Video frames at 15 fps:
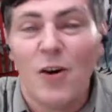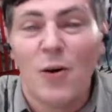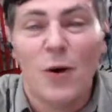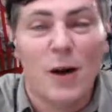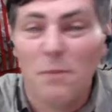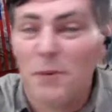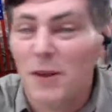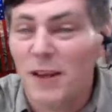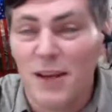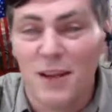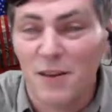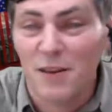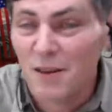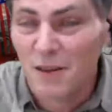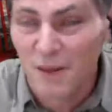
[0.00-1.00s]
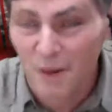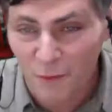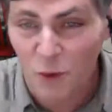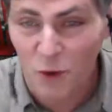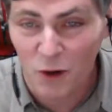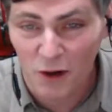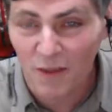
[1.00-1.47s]
up in,
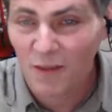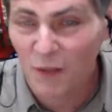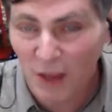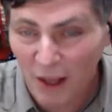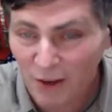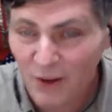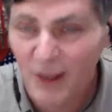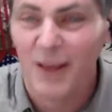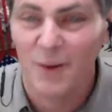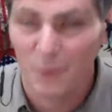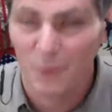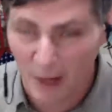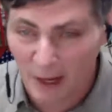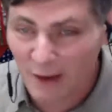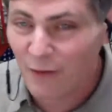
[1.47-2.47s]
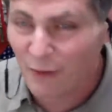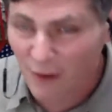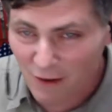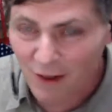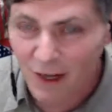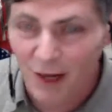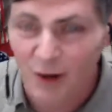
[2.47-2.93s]
of course, legal ways
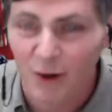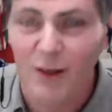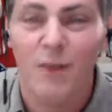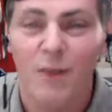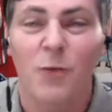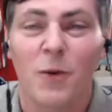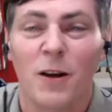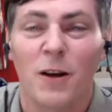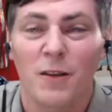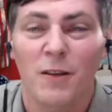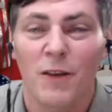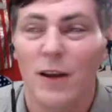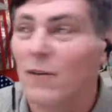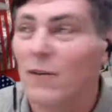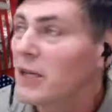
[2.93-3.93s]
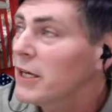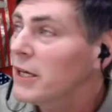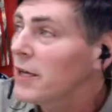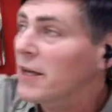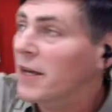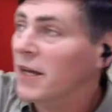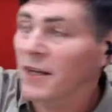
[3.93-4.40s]
and areas where it's legal,
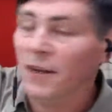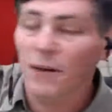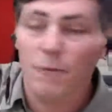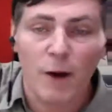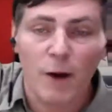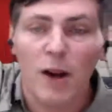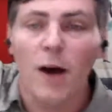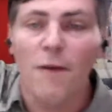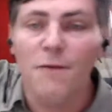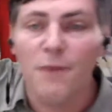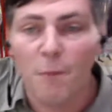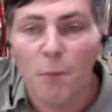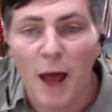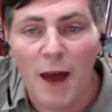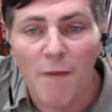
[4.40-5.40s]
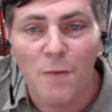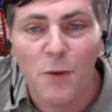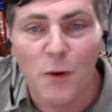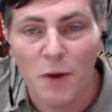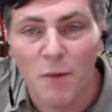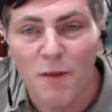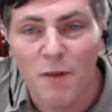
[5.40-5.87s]
and right off the
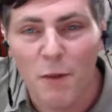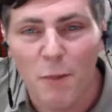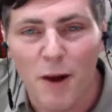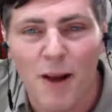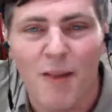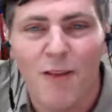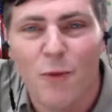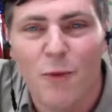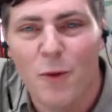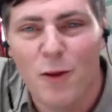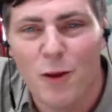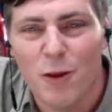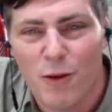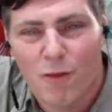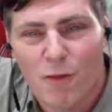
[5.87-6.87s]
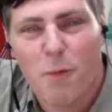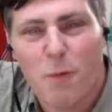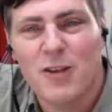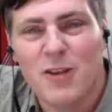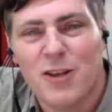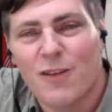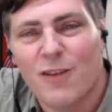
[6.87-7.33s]
platform of the bus where we do the
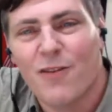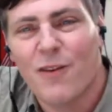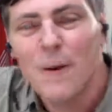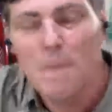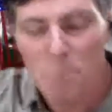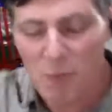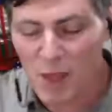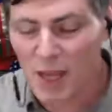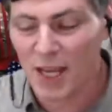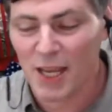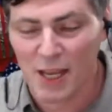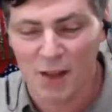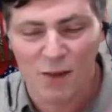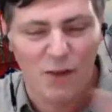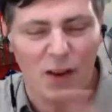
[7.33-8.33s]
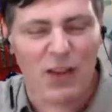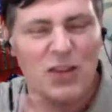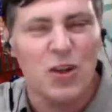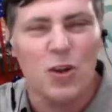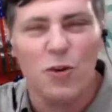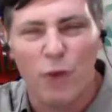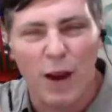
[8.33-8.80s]
speeches. And it gets
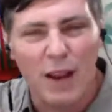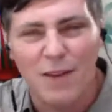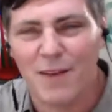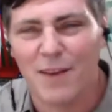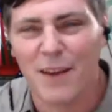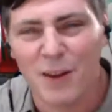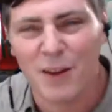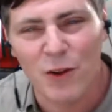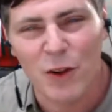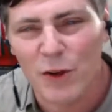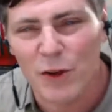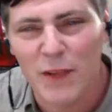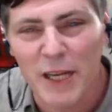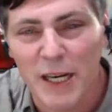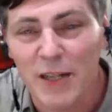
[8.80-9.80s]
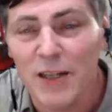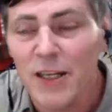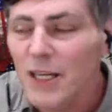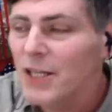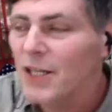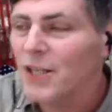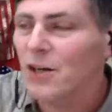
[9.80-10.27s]
such a great signal over there.
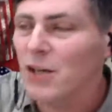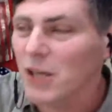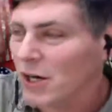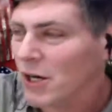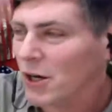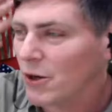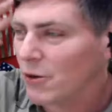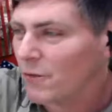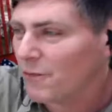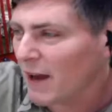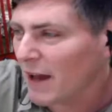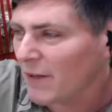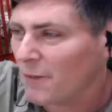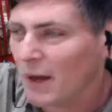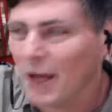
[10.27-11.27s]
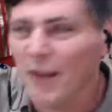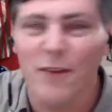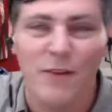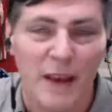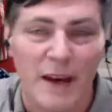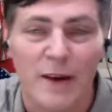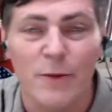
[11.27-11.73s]
You can go 5
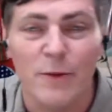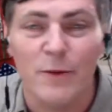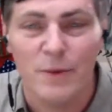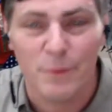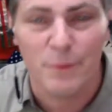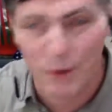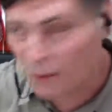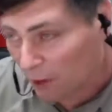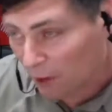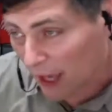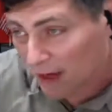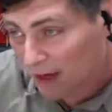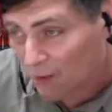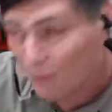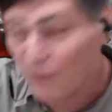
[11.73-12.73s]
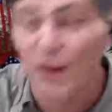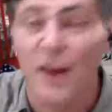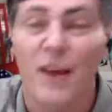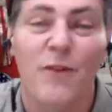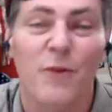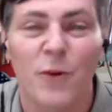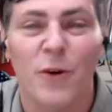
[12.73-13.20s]
miles out with line of
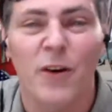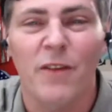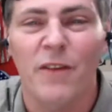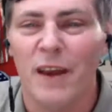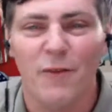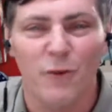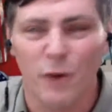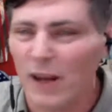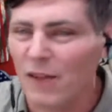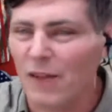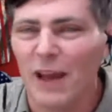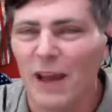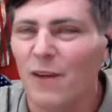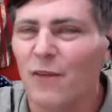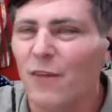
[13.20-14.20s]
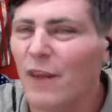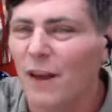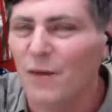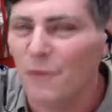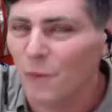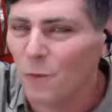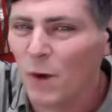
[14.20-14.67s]
sight. Of course, you have great line of
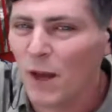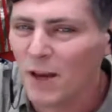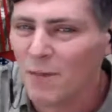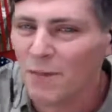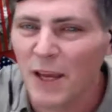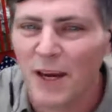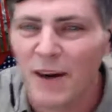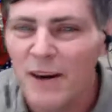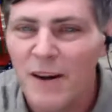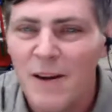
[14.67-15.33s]
sight from way up there.